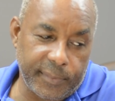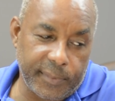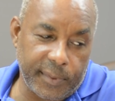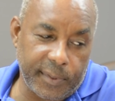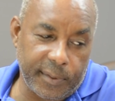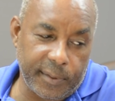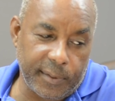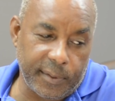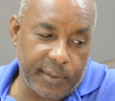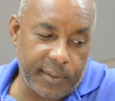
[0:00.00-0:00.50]

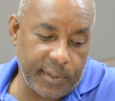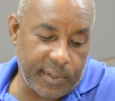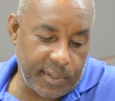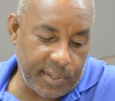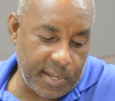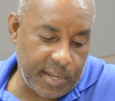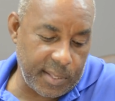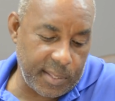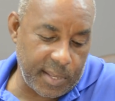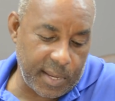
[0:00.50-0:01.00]
you know,
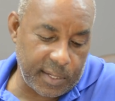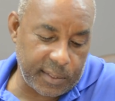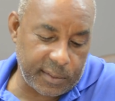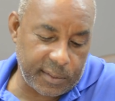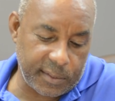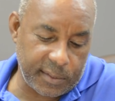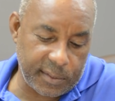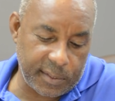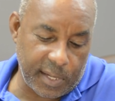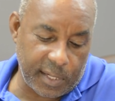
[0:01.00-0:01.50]
that,
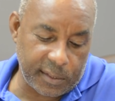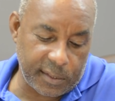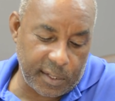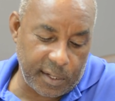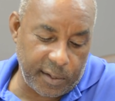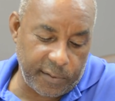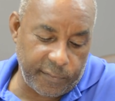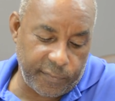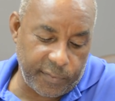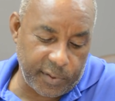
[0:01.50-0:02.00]
that's that's
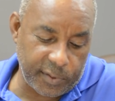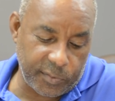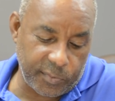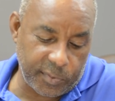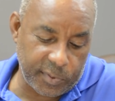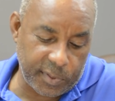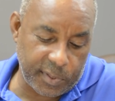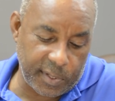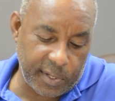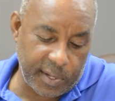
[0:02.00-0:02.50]
life. That's
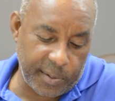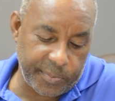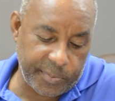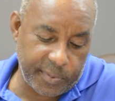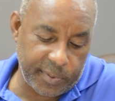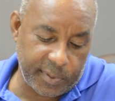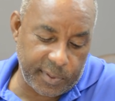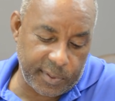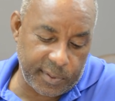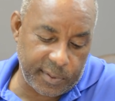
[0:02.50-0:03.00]
what's going to
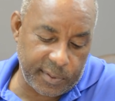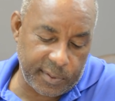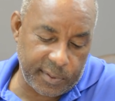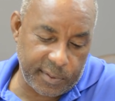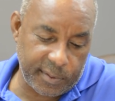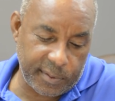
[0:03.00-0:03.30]
happen, and